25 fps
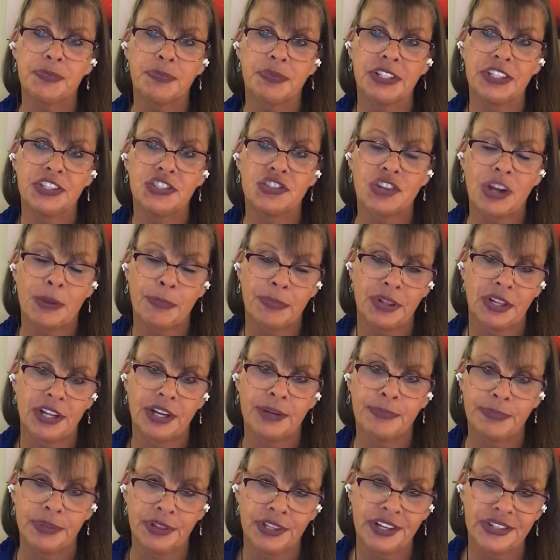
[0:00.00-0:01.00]
Please drop a
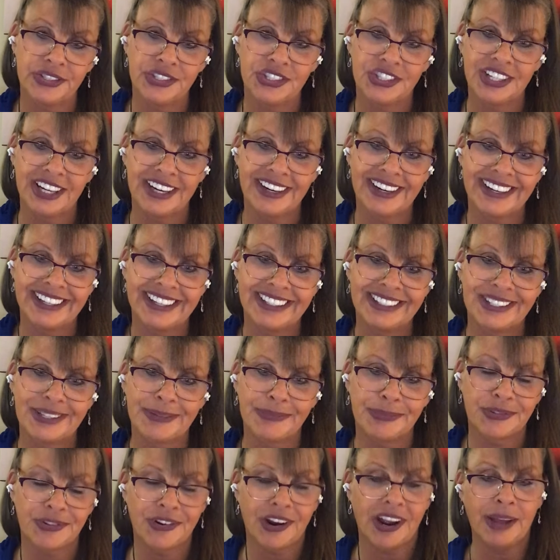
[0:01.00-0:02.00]
like below, share, and
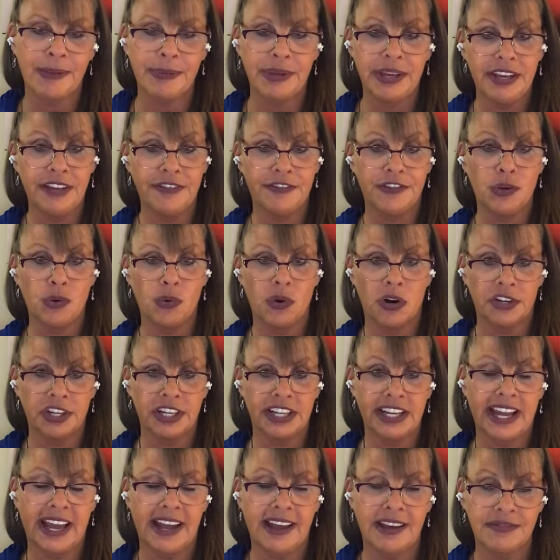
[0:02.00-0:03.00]
subscribe if you
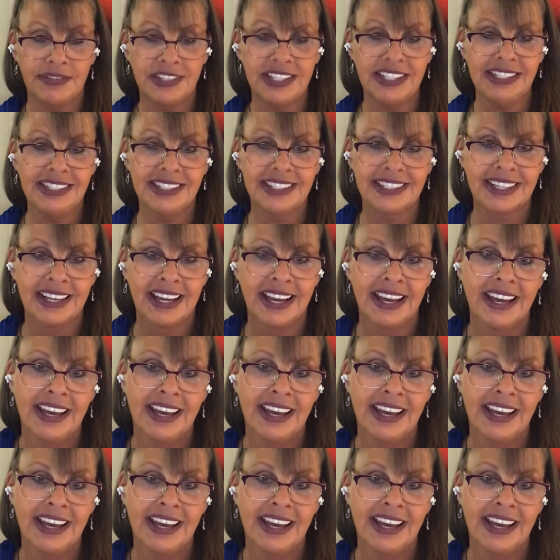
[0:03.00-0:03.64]
already haven't.